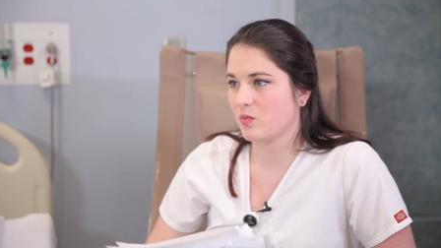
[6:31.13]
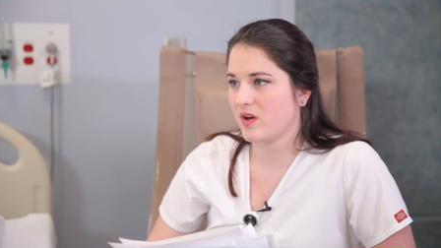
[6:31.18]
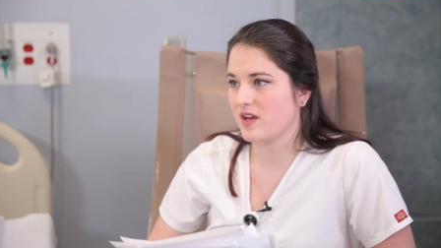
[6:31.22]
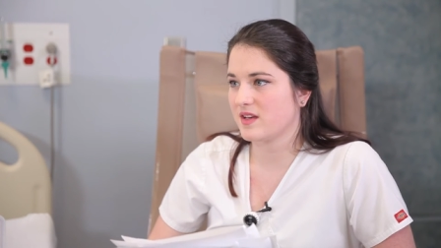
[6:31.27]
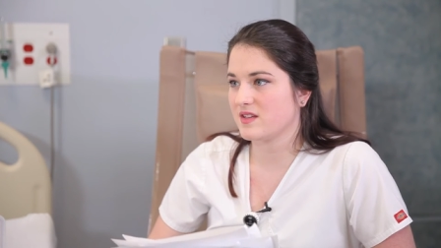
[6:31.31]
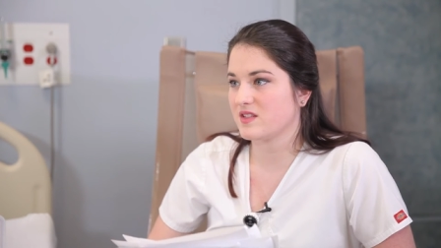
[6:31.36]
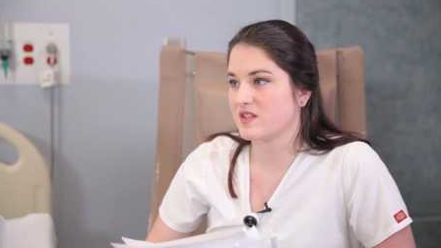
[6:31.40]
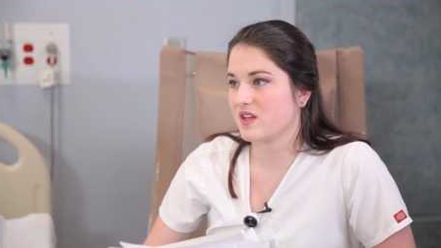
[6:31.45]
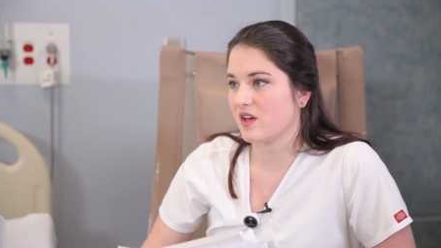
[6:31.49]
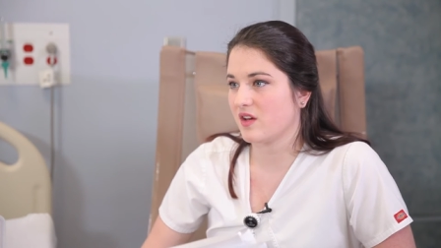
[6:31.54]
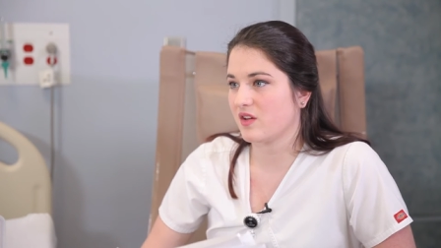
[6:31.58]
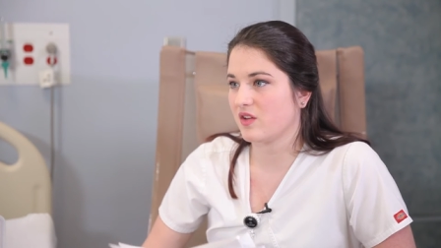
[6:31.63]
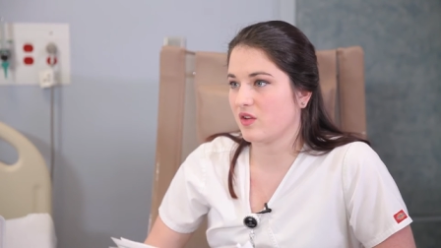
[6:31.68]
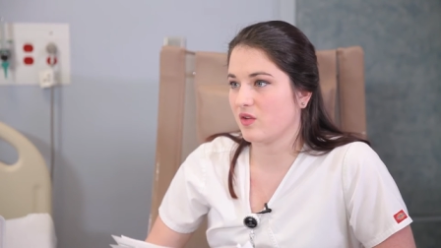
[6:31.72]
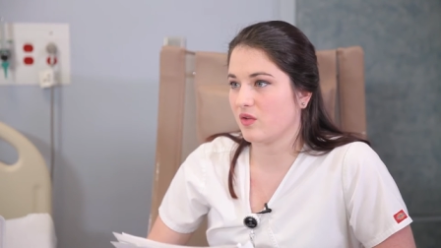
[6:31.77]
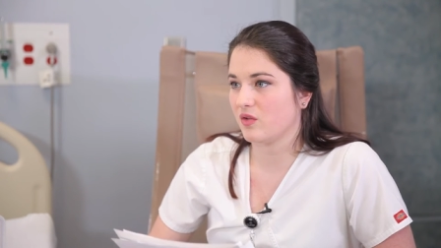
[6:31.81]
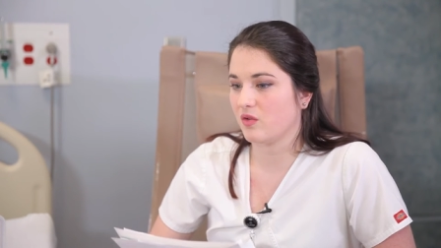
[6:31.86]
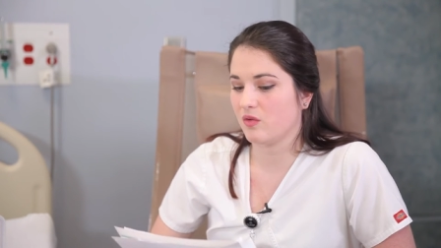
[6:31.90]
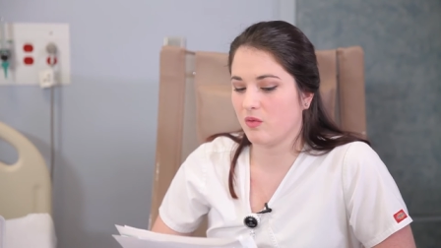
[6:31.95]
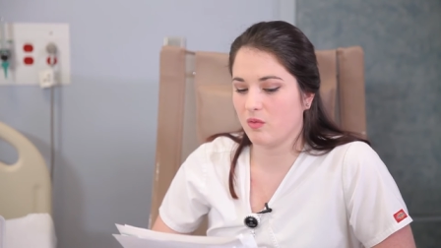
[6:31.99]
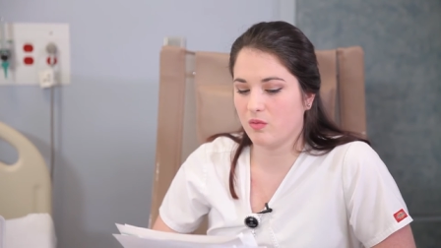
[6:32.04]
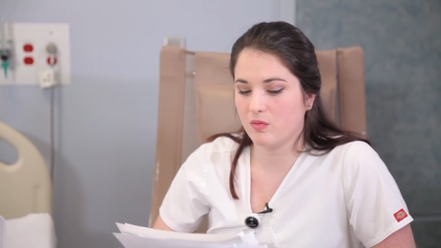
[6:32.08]
ways that
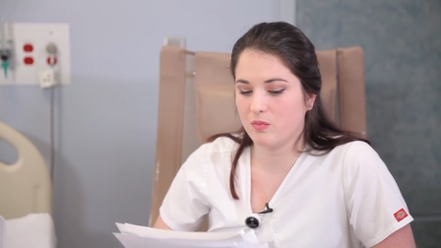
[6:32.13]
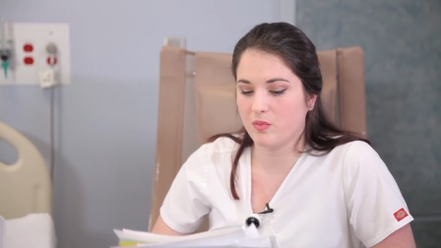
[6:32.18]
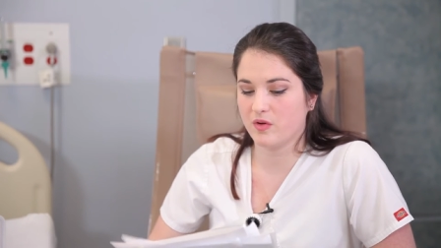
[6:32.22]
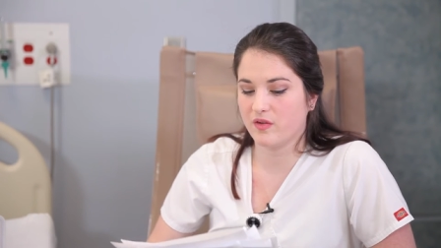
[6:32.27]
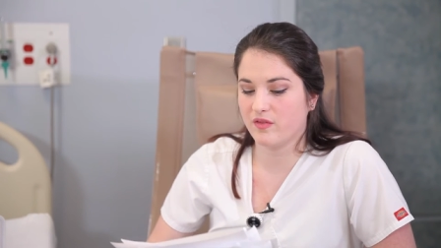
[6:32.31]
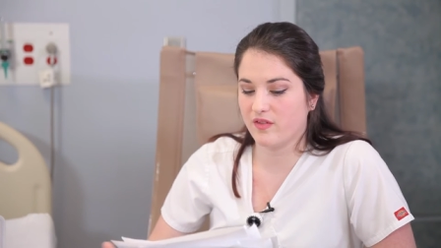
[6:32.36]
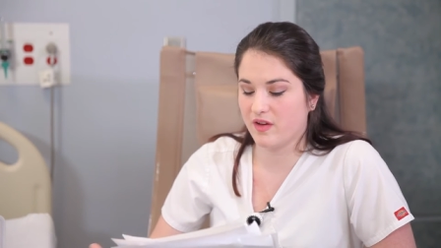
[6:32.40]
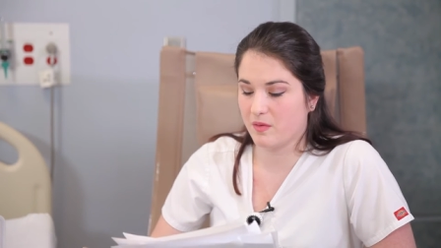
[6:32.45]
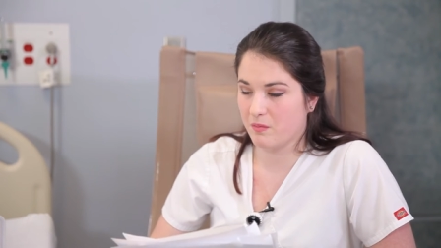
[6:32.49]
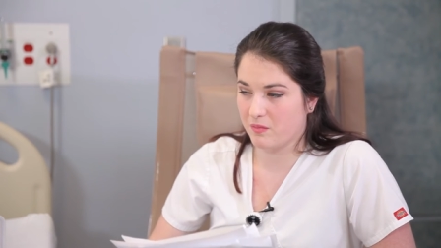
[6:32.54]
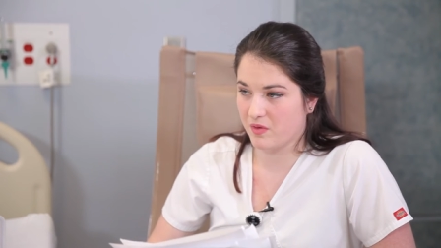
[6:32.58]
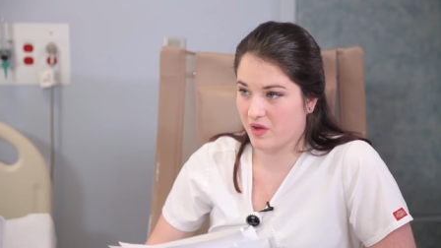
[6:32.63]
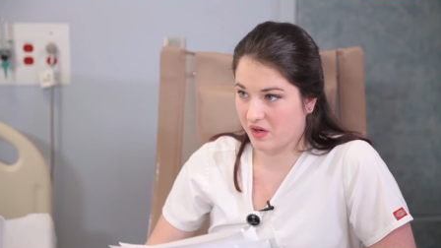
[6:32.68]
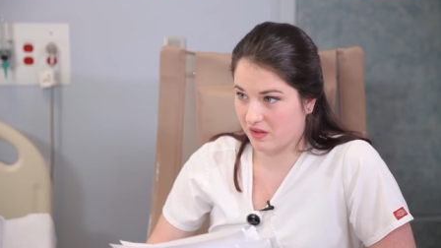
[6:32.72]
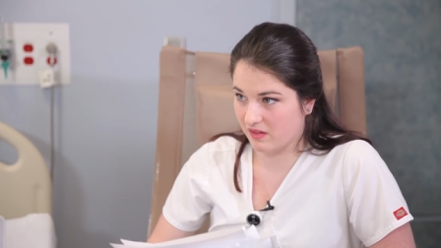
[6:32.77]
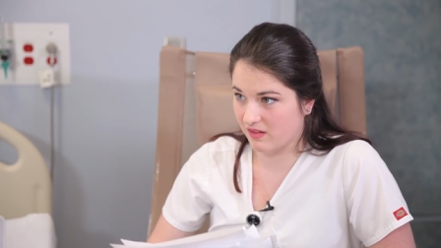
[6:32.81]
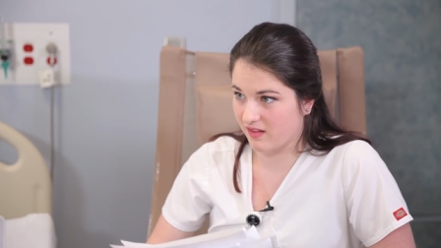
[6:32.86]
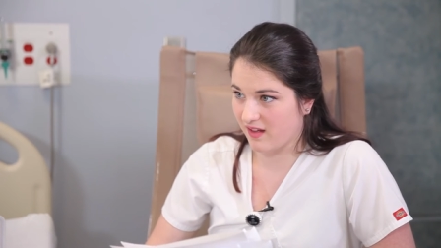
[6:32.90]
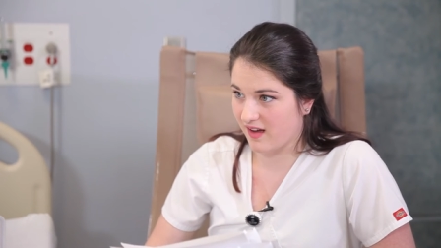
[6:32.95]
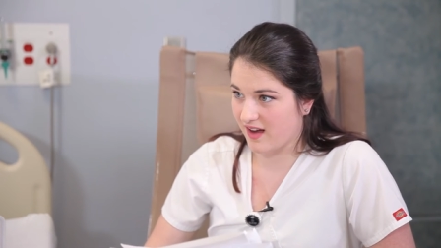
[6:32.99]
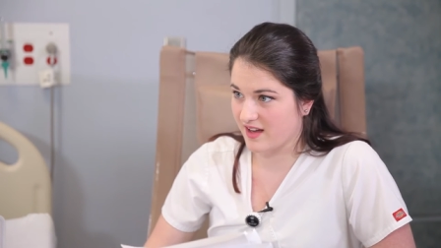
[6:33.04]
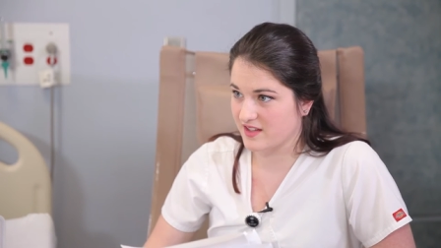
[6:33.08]
you'll prevent blood
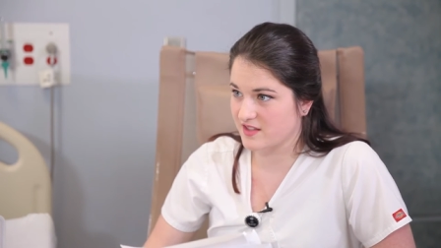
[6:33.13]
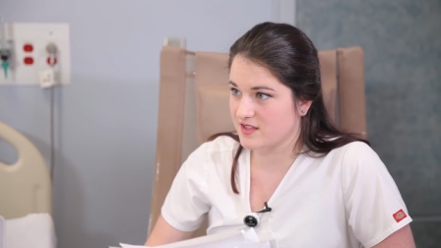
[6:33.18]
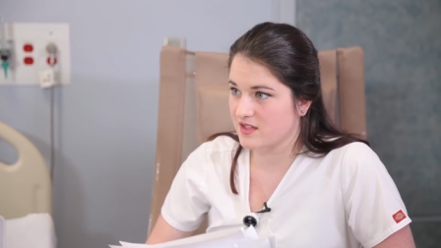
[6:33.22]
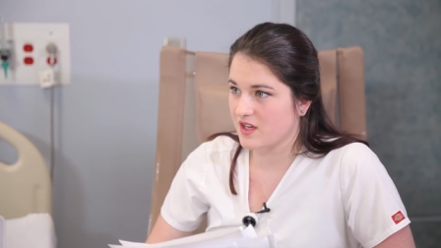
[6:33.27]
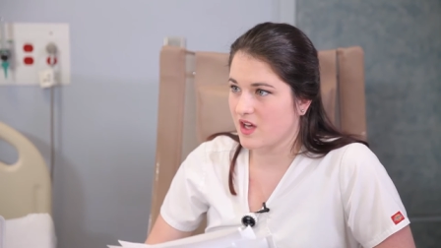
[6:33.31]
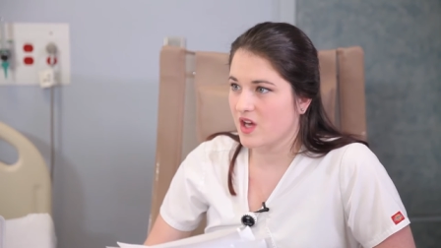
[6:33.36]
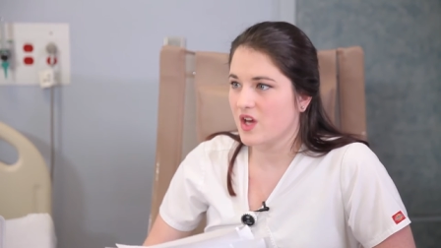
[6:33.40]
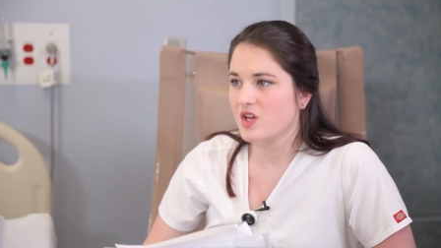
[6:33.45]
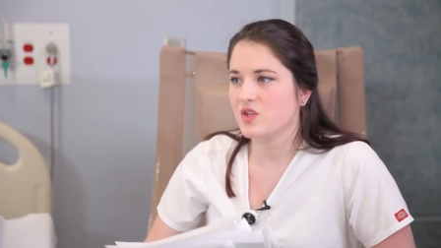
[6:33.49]
clots.